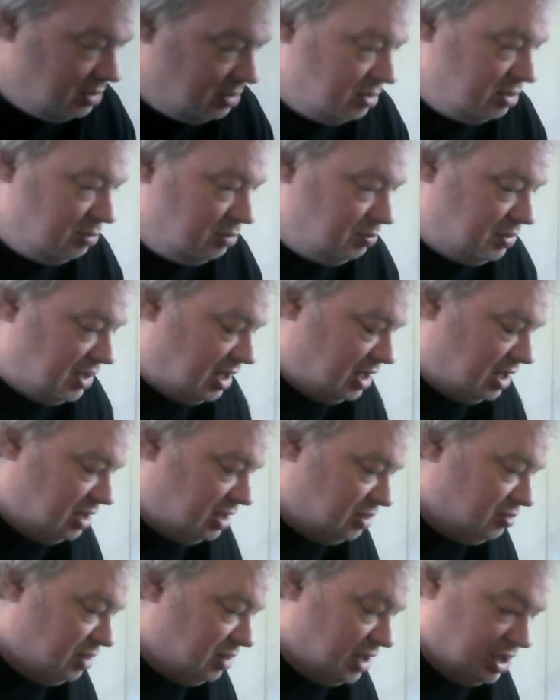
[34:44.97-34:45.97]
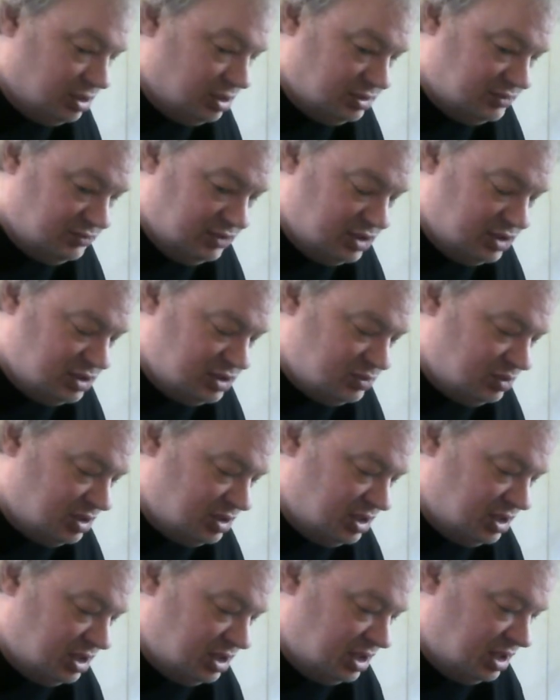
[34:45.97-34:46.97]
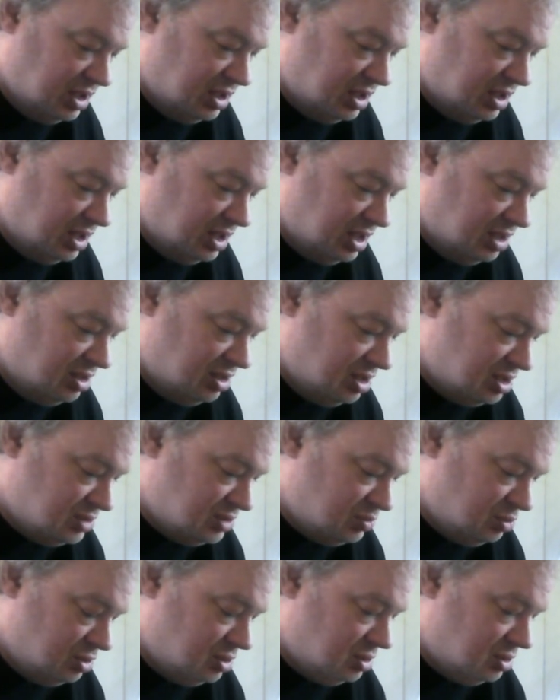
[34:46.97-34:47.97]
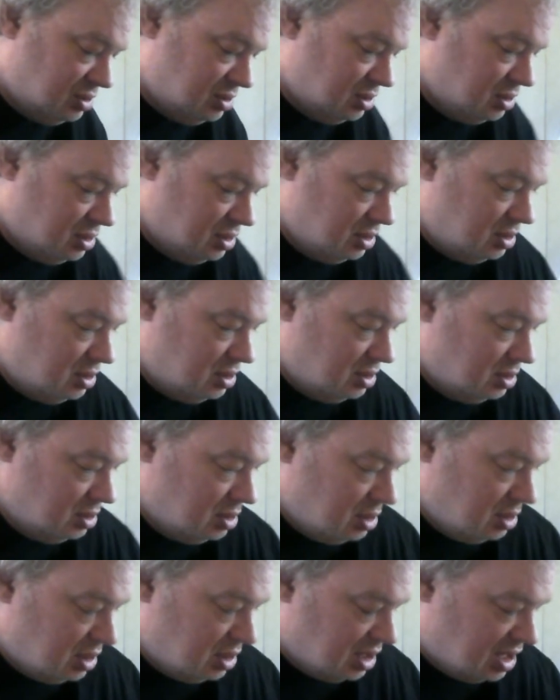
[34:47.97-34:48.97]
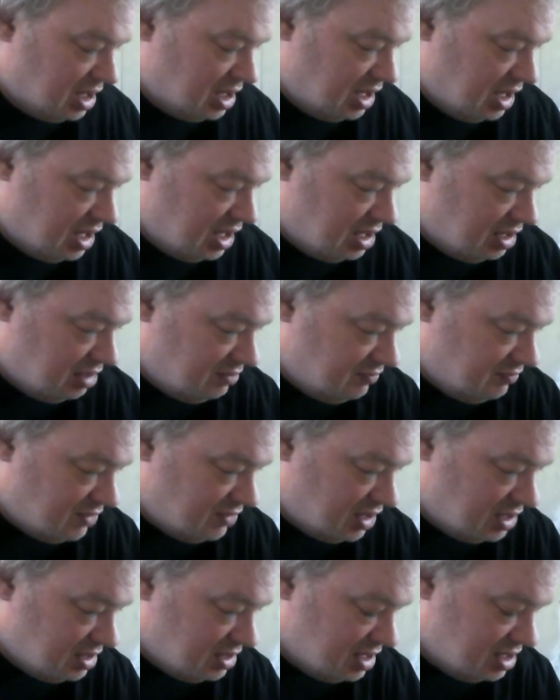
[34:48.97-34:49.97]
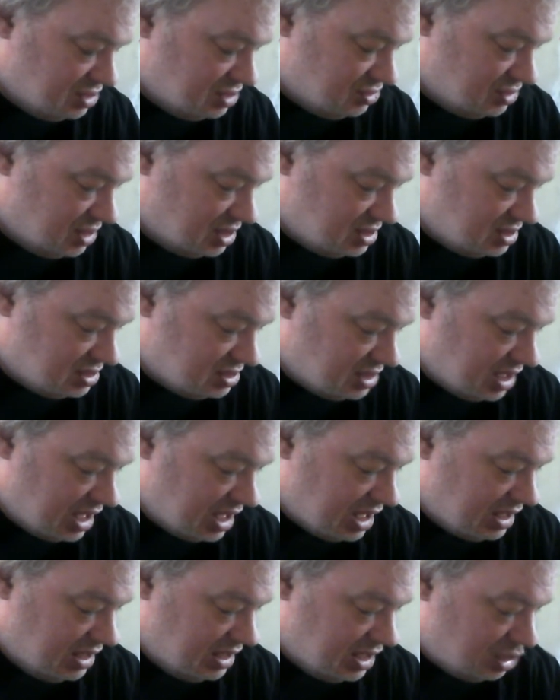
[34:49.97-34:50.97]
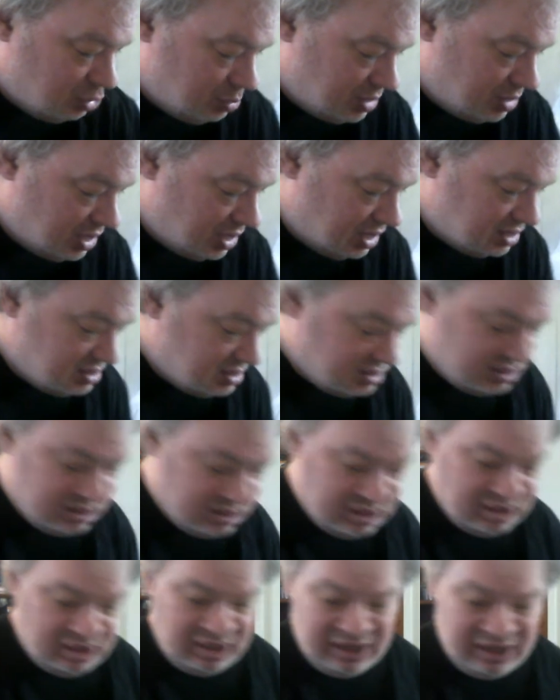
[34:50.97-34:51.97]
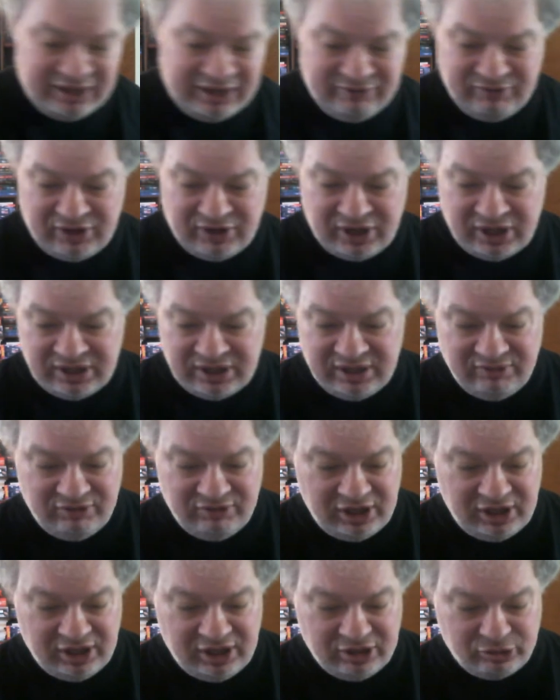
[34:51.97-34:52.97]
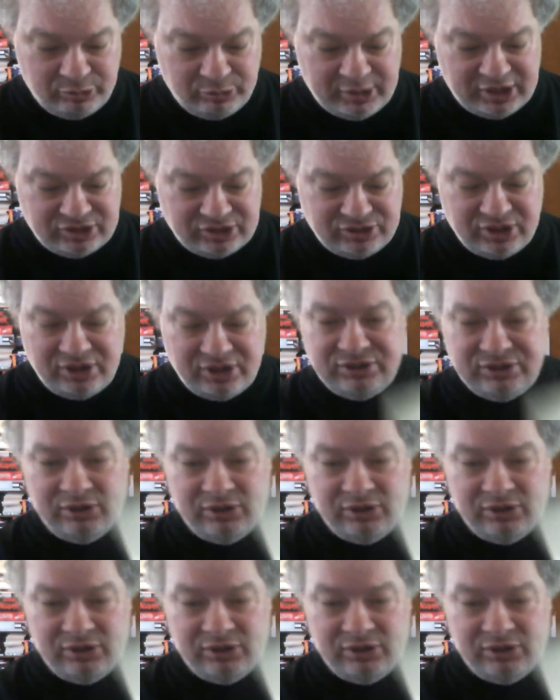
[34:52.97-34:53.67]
Paid $3 for this one, and this one I have on LaserDisc, letterboxed. I have it on DVD letterboxed also.